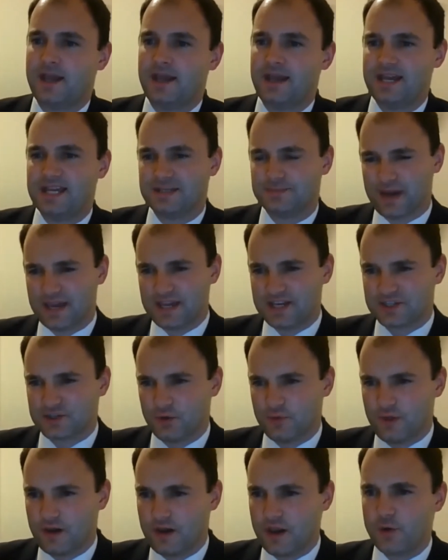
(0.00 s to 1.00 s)
is based on
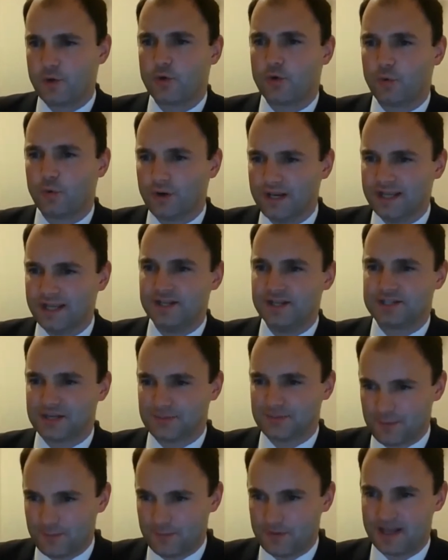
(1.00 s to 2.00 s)
the local leadership
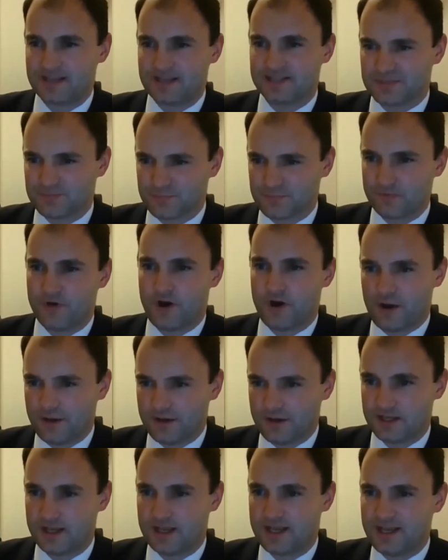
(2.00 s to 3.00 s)
that places provide